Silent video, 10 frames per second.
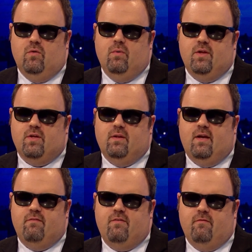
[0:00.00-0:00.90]
with a
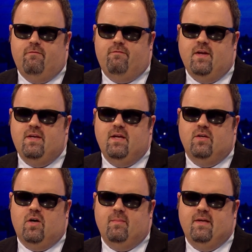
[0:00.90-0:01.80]
lot of funding
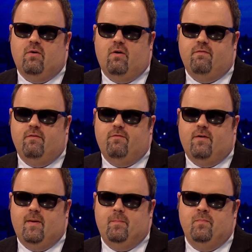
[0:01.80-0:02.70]
coming often
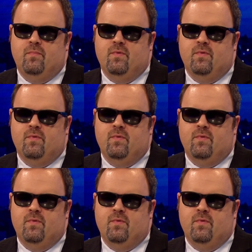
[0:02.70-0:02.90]
from